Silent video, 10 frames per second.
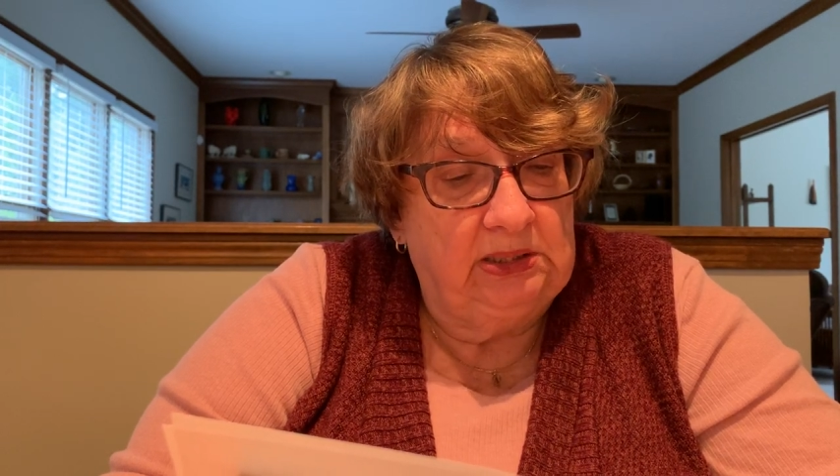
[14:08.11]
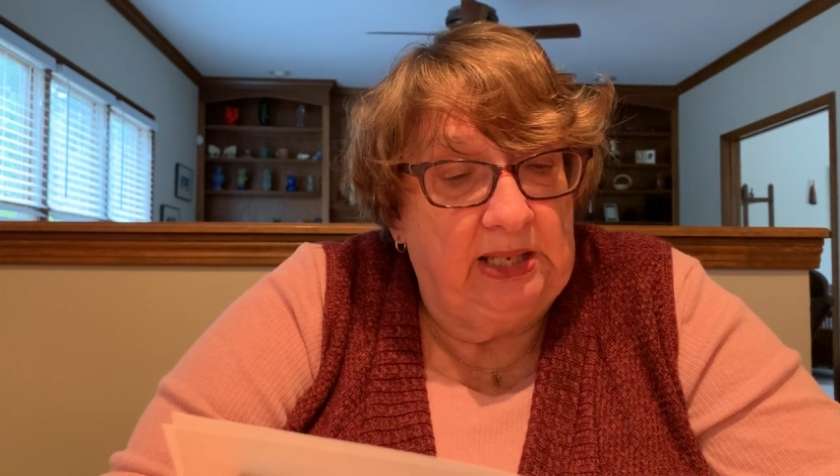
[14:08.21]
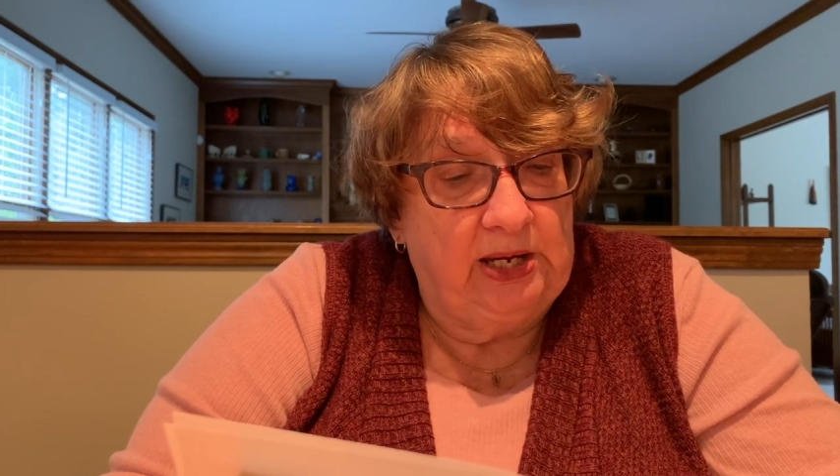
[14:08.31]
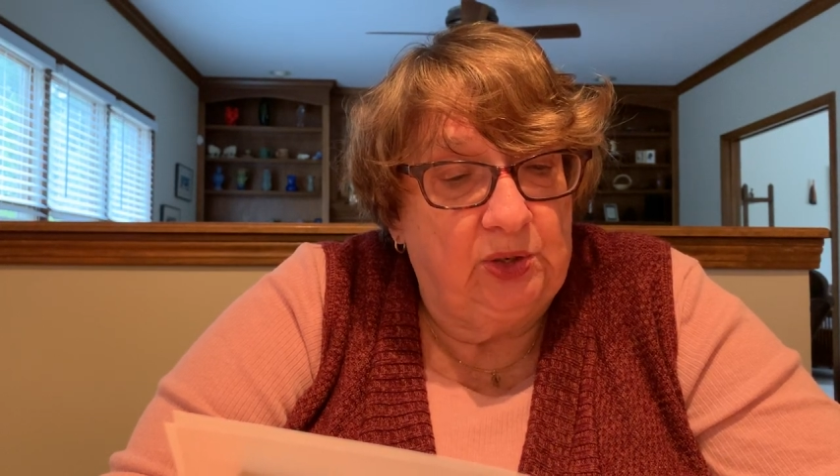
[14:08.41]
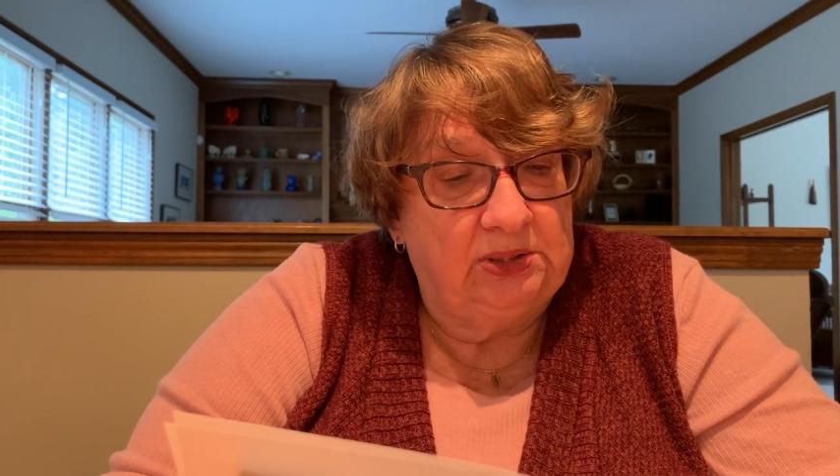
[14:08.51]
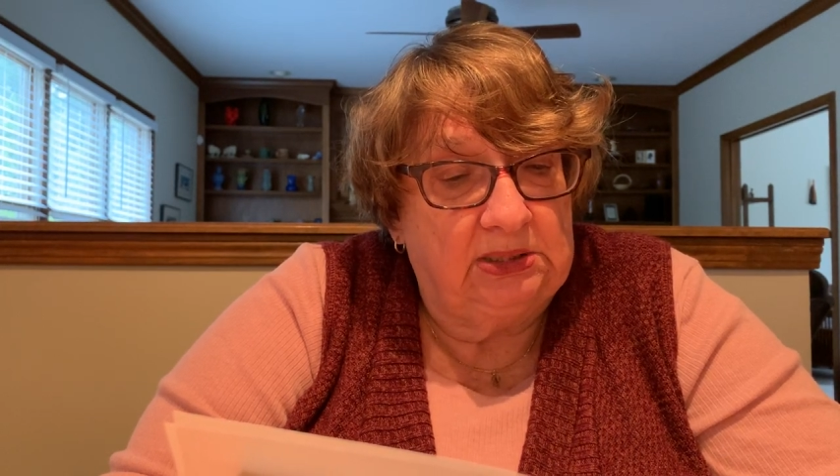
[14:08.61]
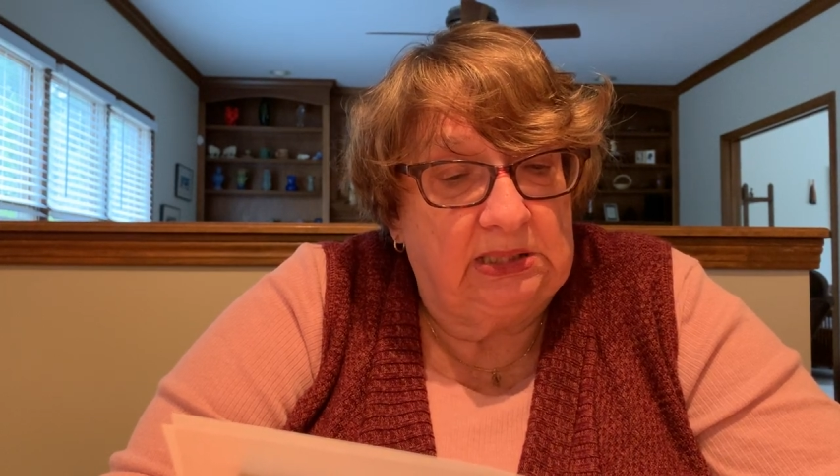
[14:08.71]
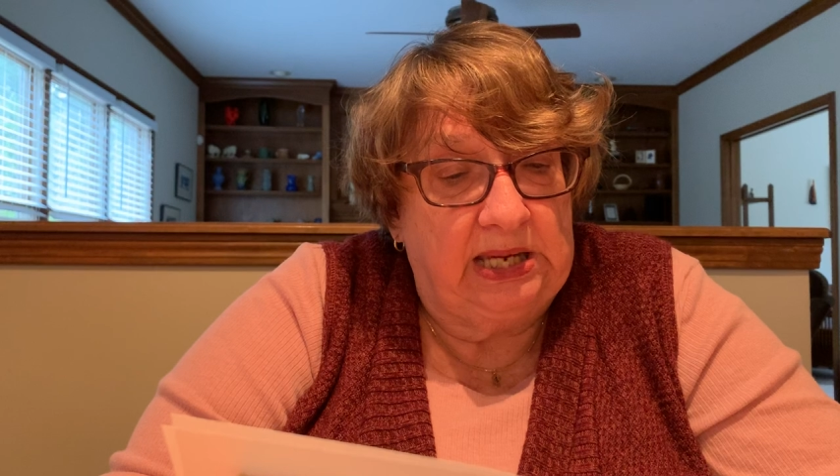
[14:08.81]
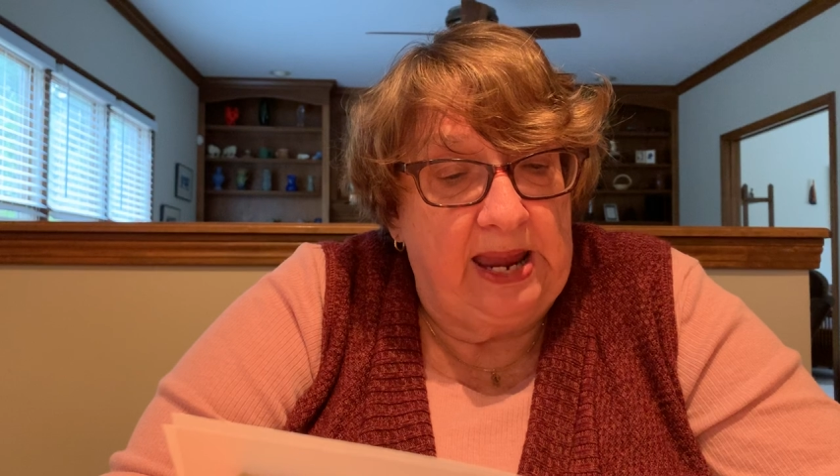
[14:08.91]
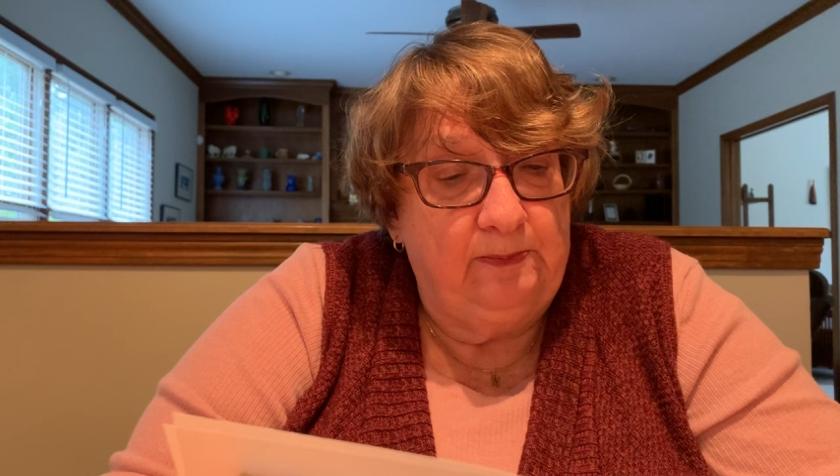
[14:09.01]
that they could
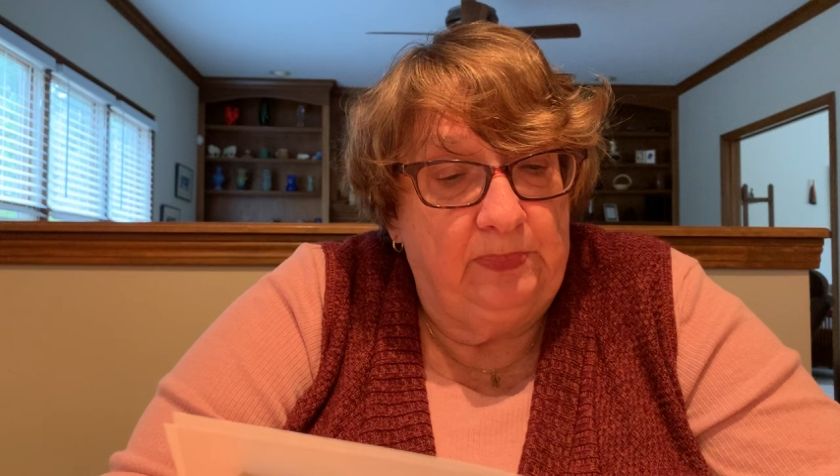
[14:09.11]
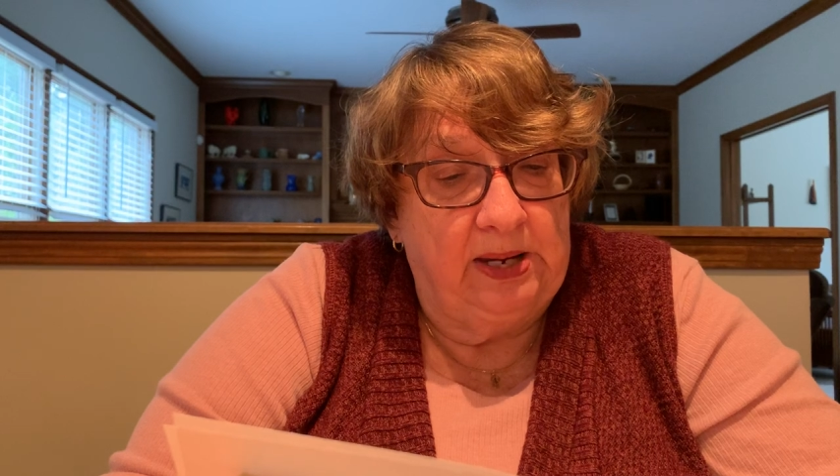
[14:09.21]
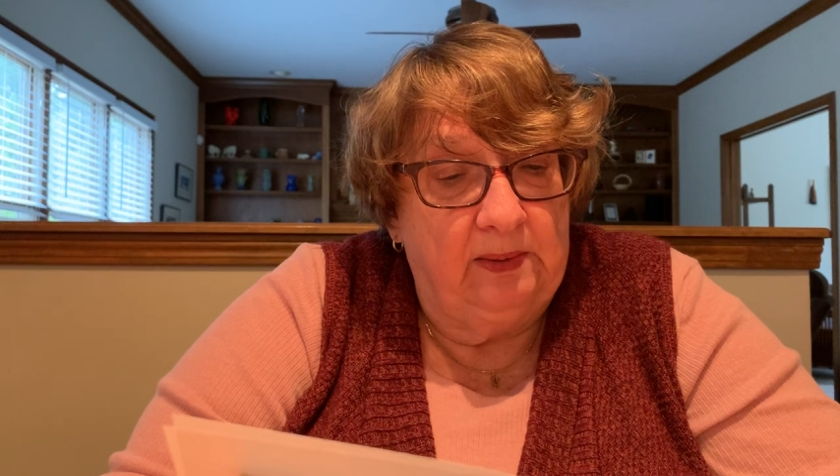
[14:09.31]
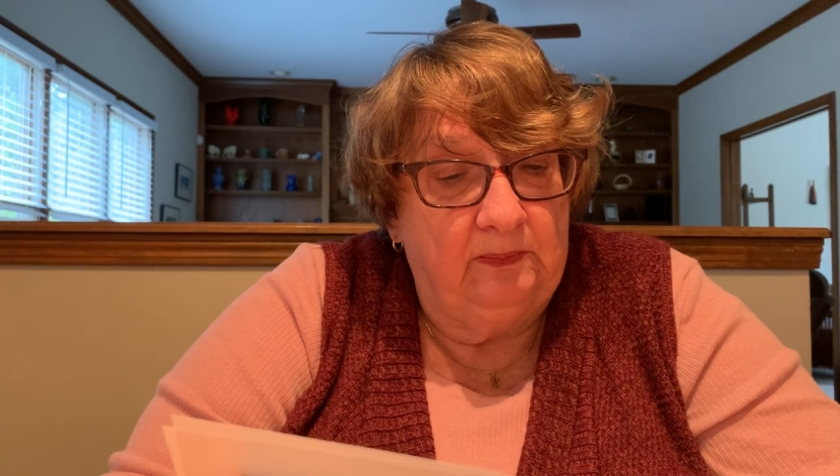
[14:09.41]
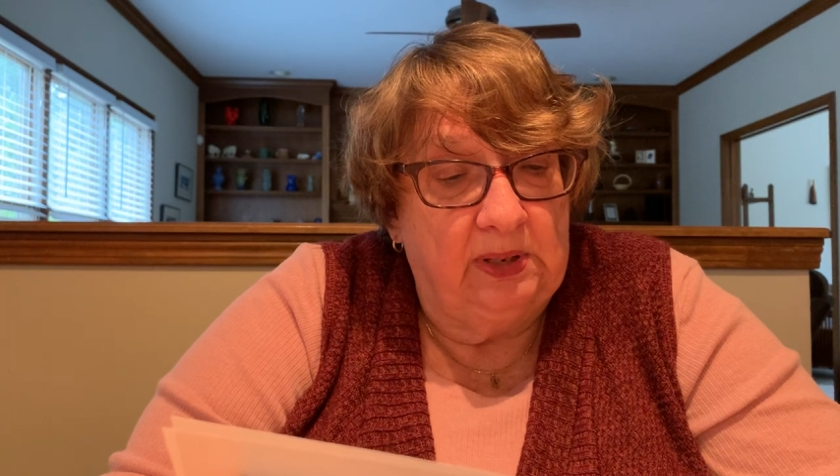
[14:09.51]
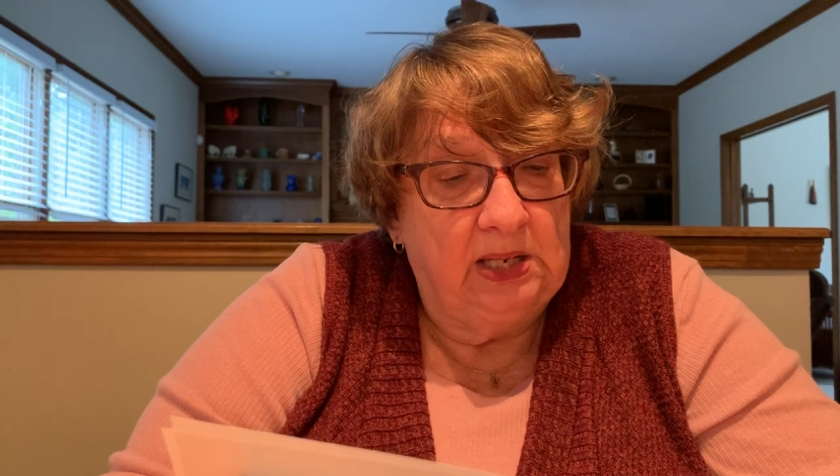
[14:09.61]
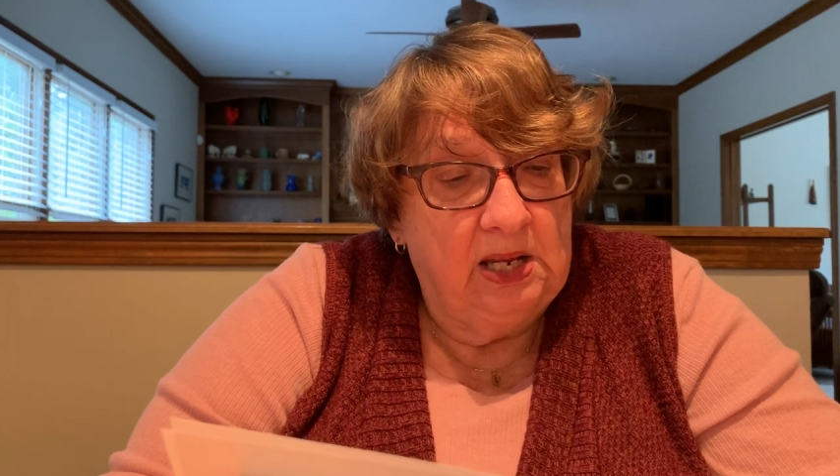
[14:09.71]
escape him,